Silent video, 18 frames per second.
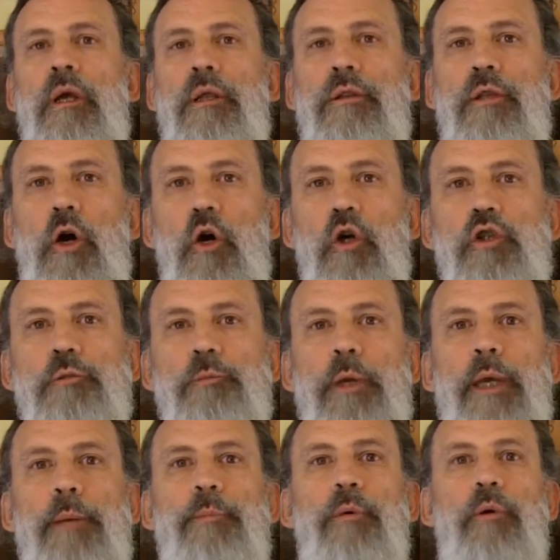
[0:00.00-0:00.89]
Those
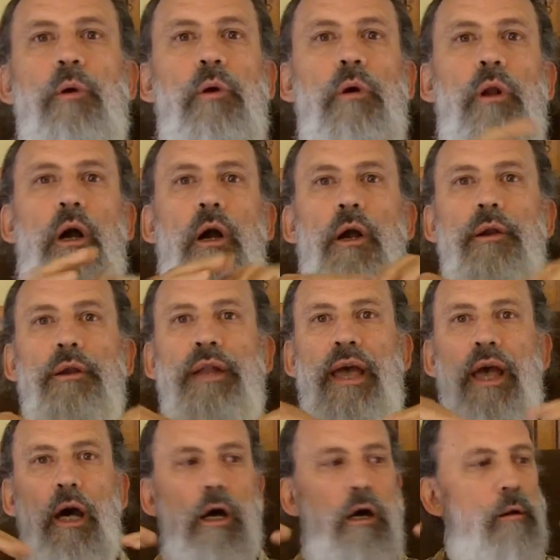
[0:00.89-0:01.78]
people are
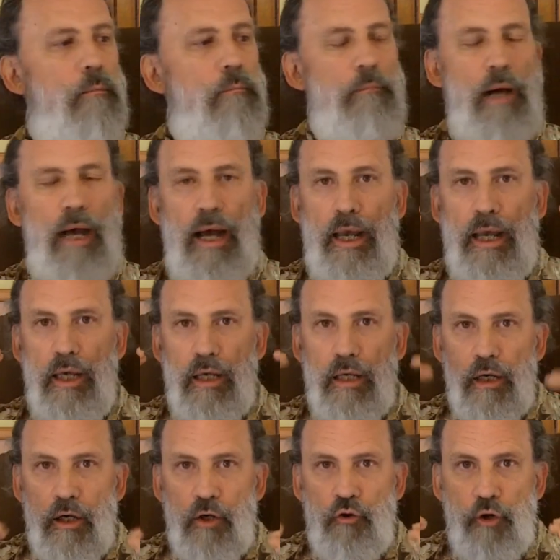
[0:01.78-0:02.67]
now
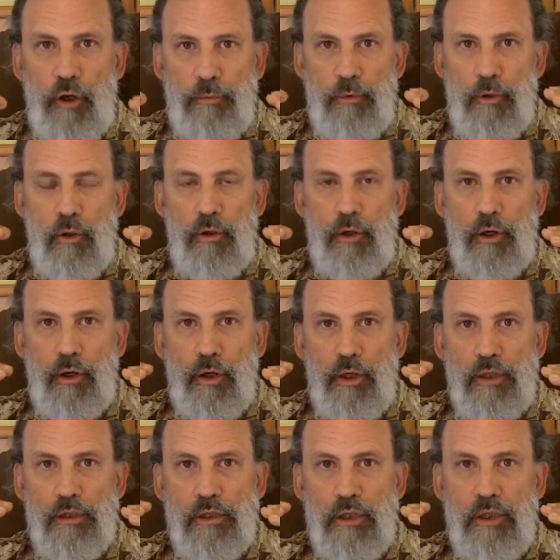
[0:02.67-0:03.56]
buying
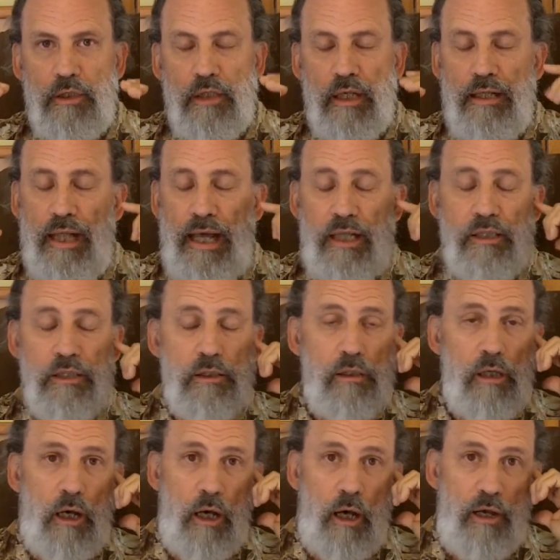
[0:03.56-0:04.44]
cryptocurrencies. And that's
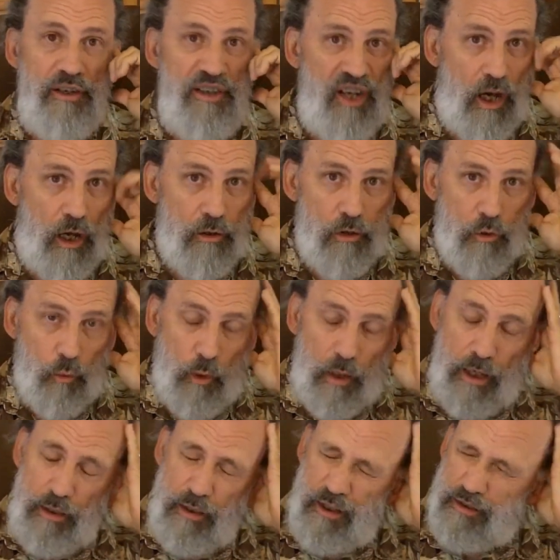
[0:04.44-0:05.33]
uh, another
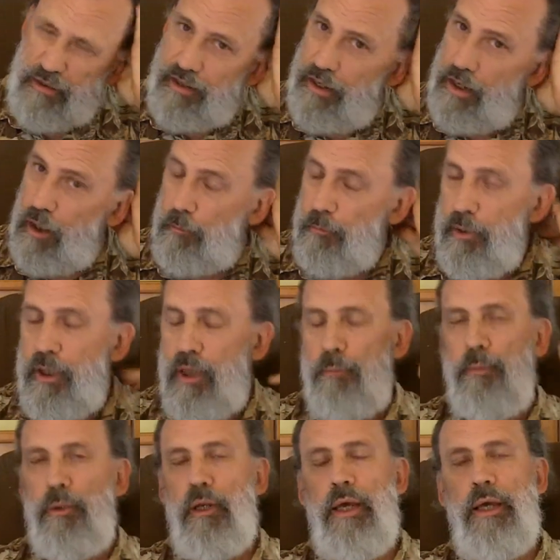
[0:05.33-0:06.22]
way that they are
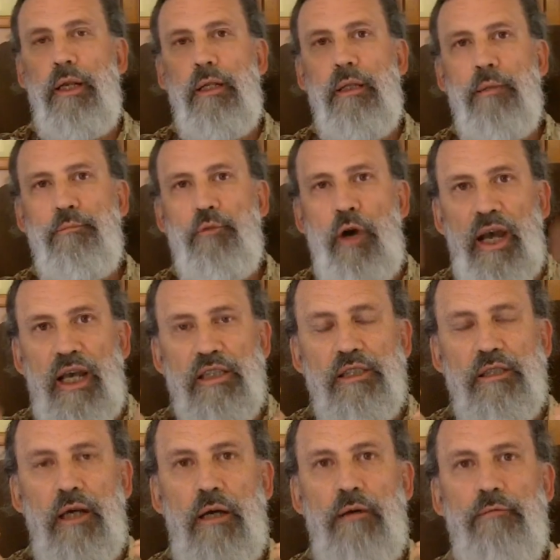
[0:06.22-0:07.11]
manipulating the
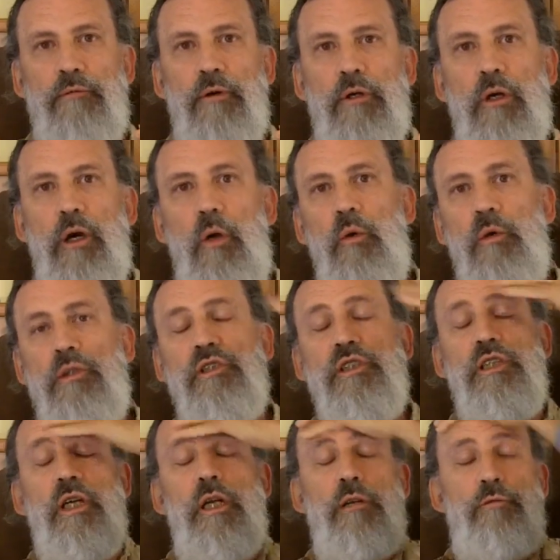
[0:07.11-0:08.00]
price of uh, gold and
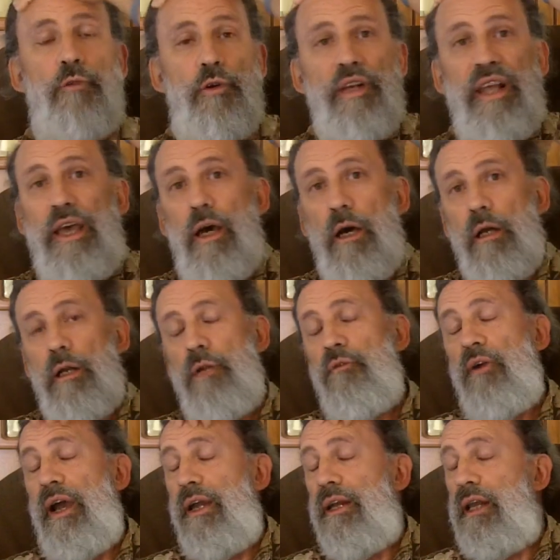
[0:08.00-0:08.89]
silver down.
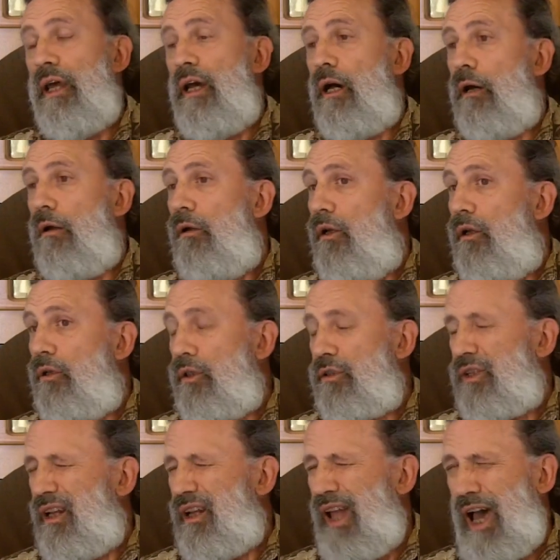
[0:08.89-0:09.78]
And right now,
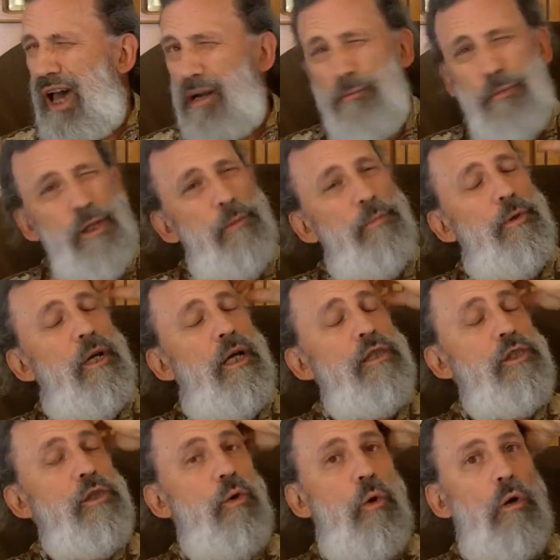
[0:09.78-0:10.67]
there's a lot of
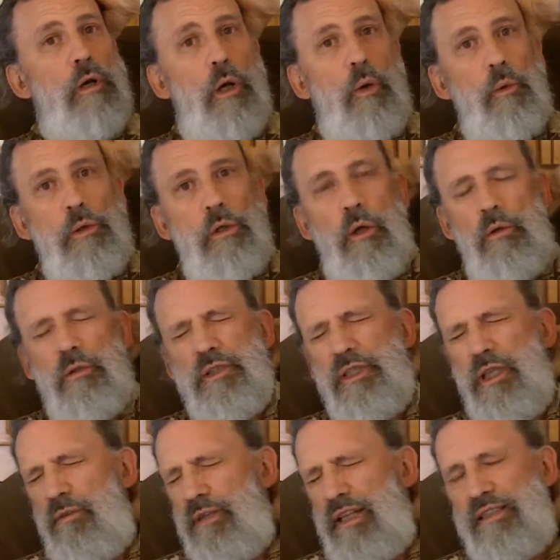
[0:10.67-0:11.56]
manipulation going on with gold and
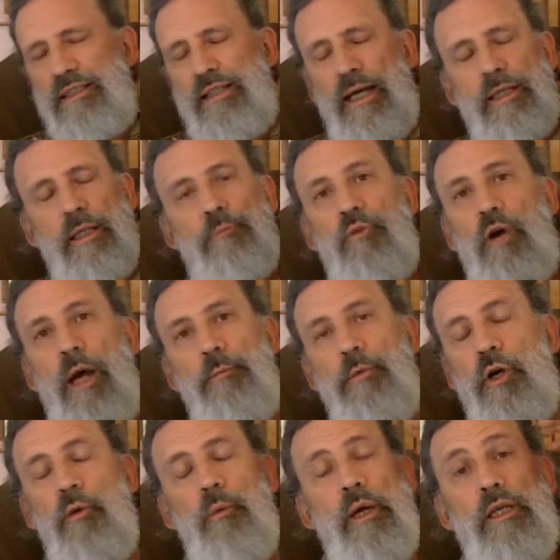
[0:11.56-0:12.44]
silver. That's not the
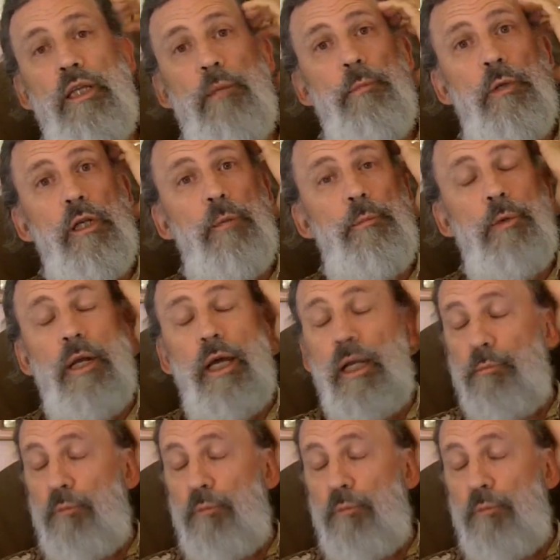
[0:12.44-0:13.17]
primary way they manipulate it.